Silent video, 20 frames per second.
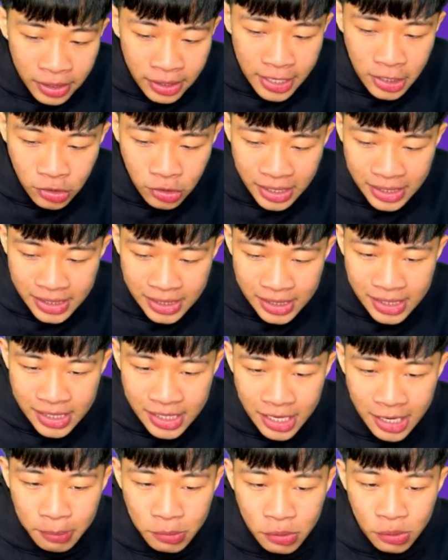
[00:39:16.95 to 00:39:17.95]
Interesting to
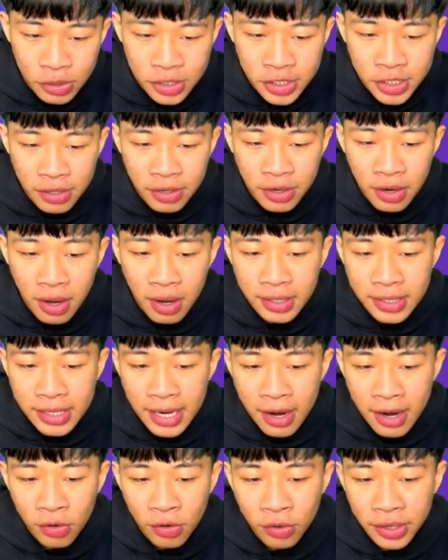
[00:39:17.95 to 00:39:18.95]
see Ipswich are not
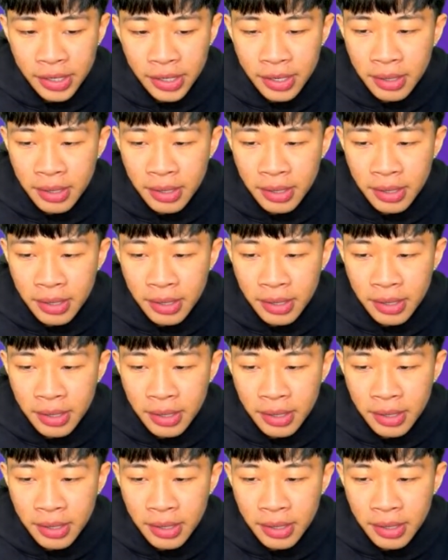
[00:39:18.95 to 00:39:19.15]
dark green.